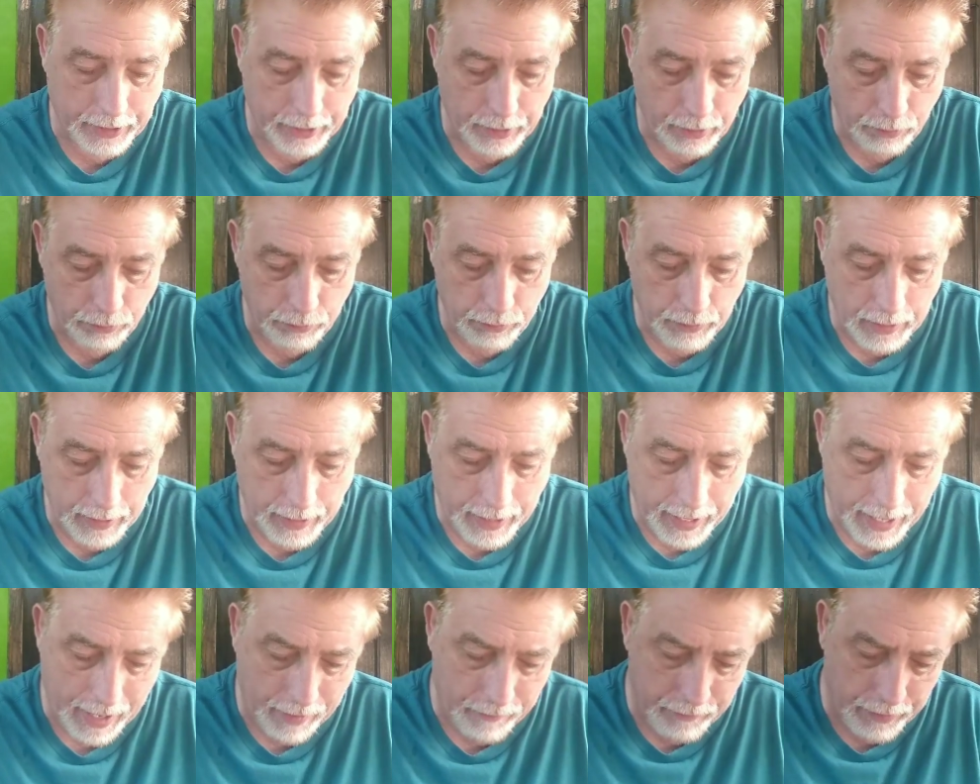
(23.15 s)
I don't
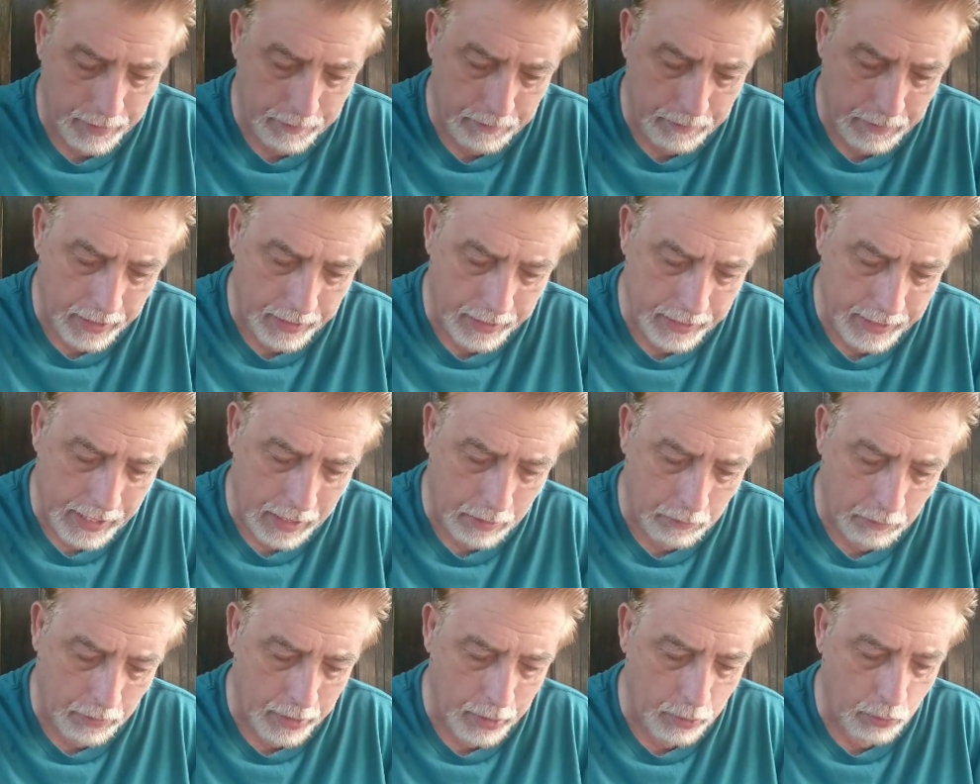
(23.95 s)
really have anybody.
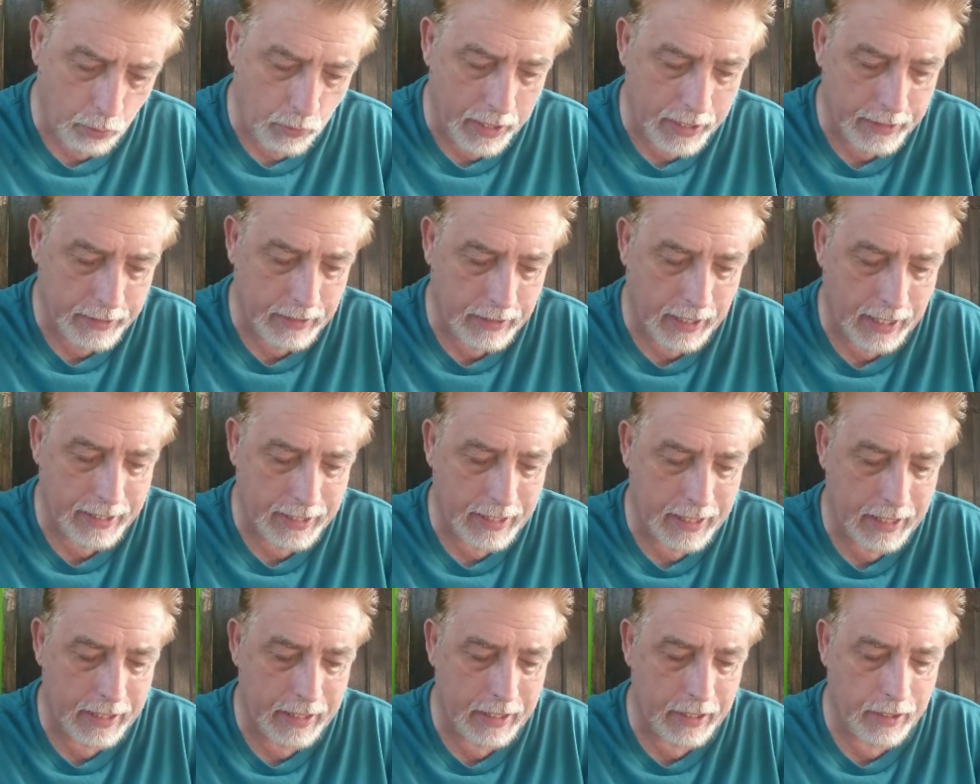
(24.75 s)
I want to wait till
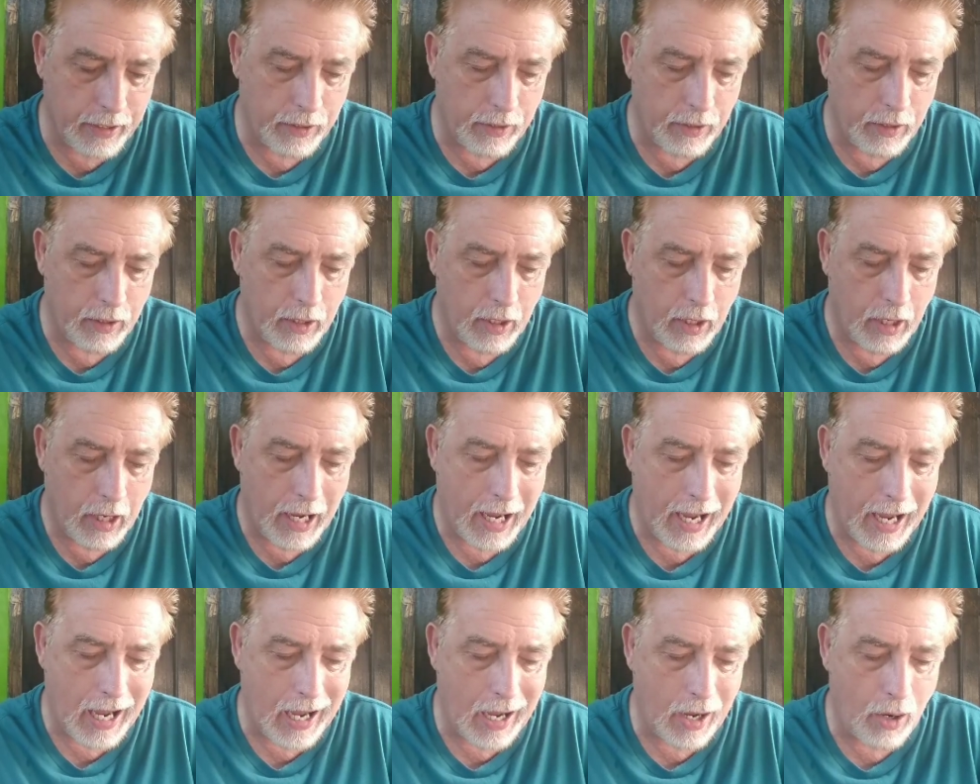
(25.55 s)
I get here.
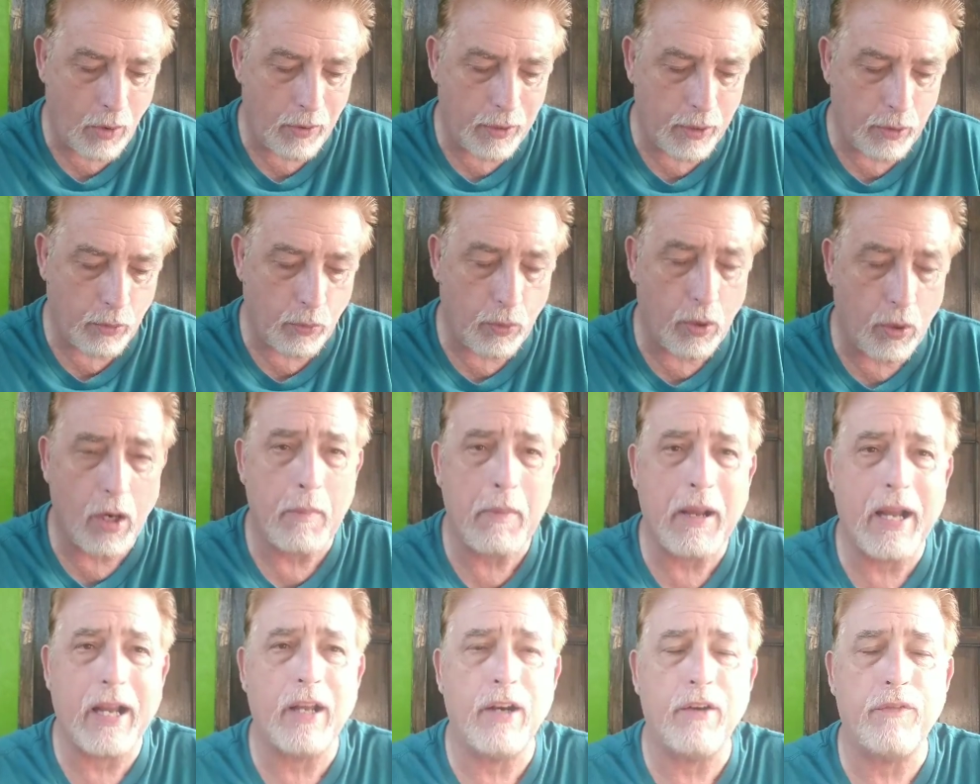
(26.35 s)
How in the
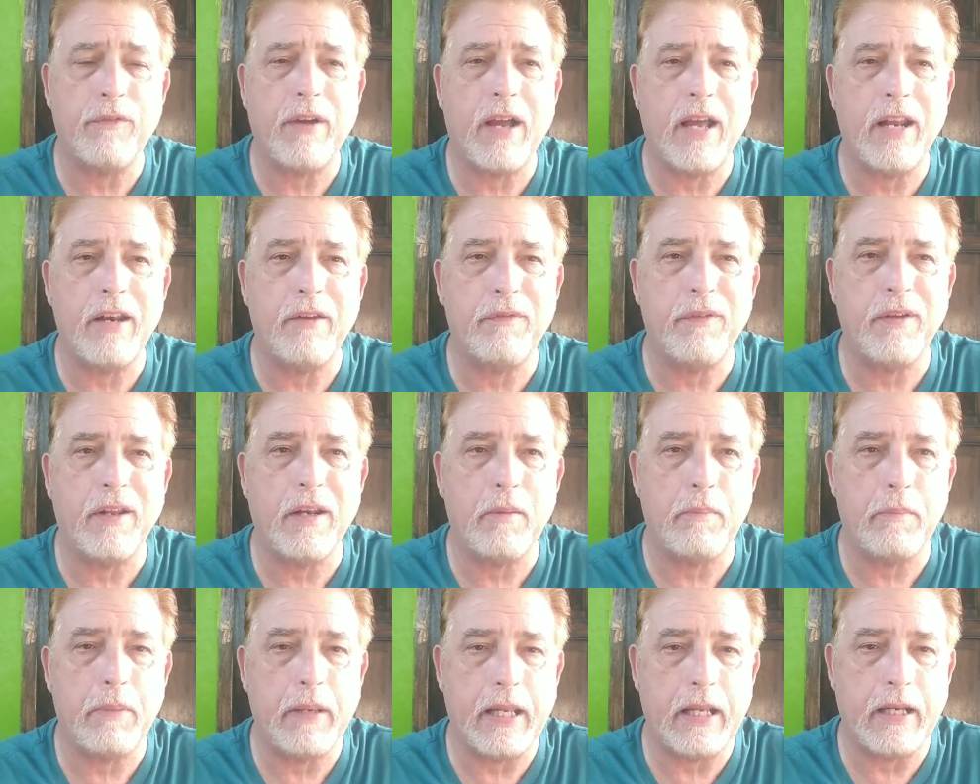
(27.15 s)
world am I going to find a
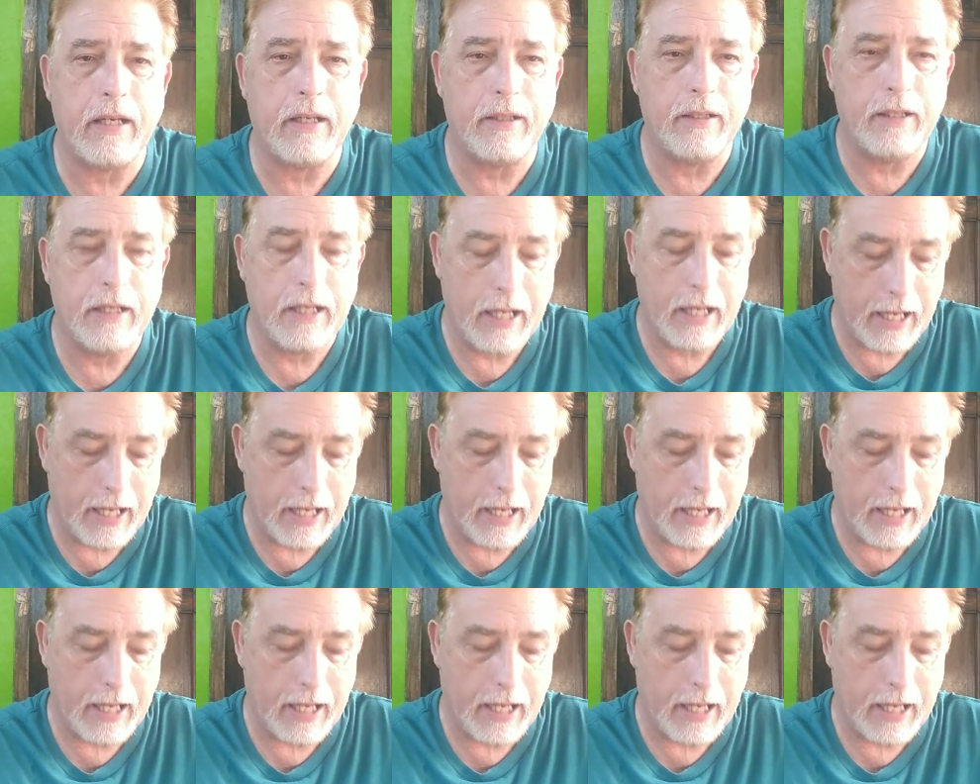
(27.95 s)
Filipina?